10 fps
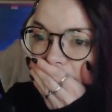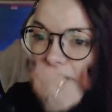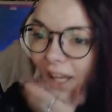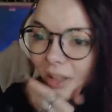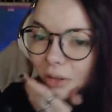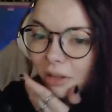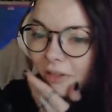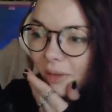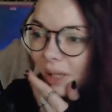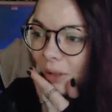I don't know if
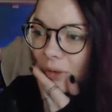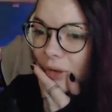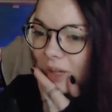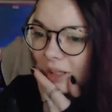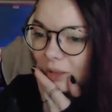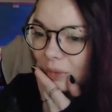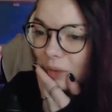we know who that clone